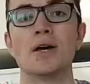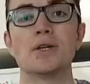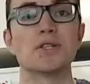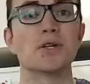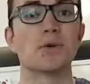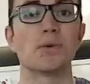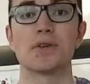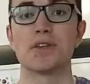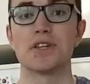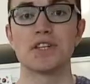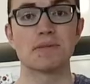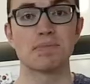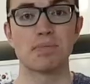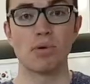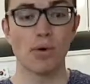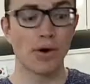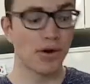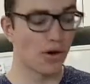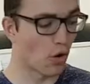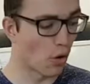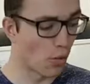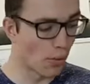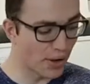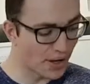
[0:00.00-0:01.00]
So at this
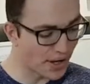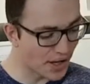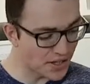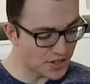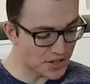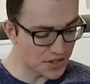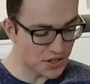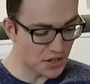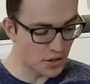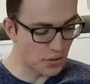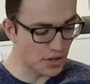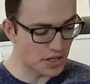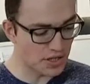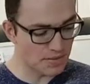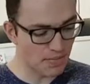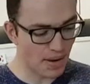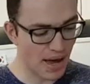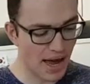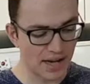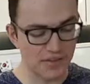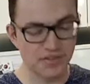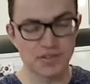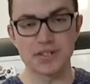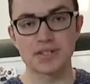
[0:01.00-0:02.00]
point, all we need to do is
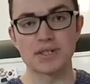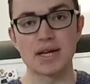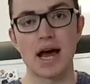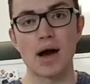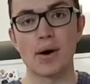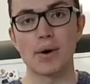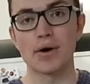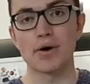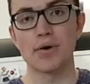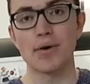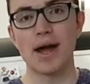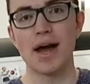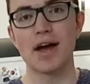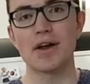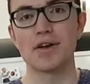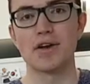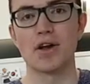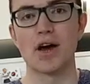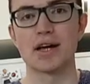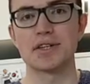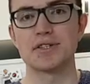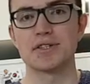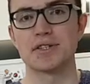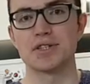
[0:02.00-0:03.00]
pack the sauerkraut
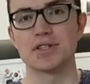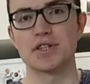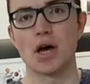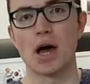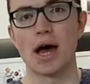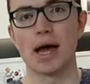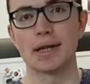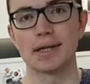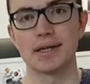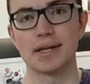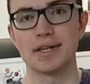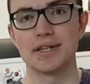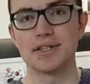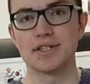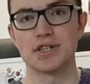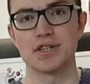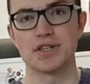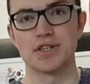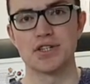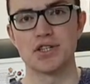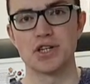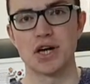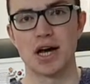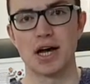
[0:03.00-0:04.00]
nice and tightly into
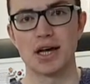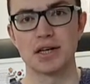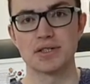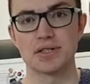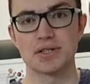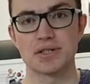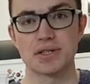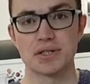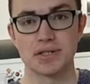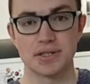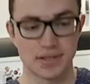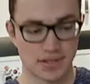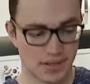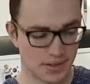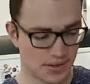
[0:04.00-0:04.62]
the jars.